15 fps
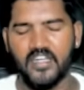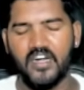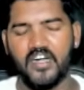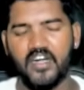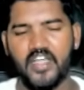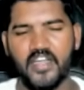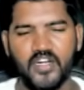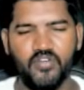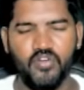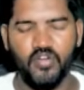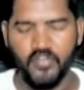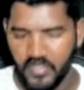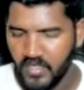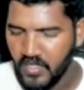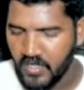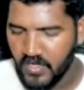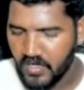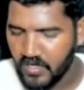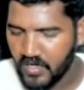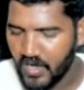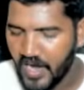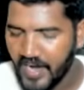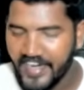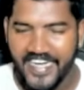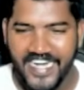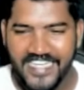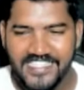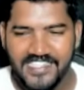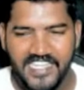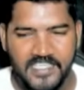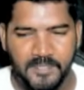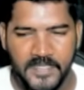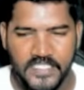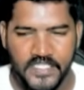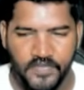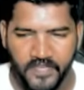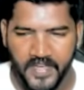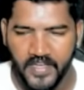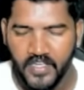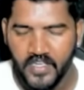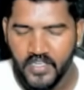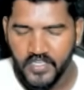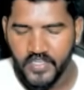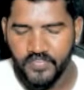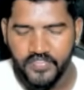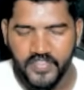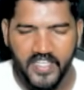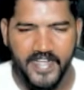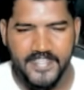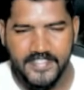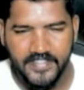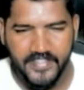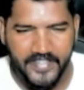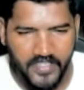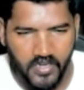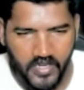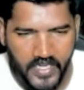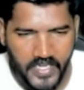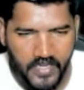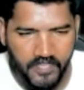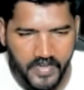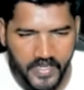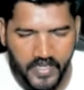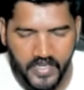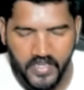Direct go unless they specify. If they ask return on equity,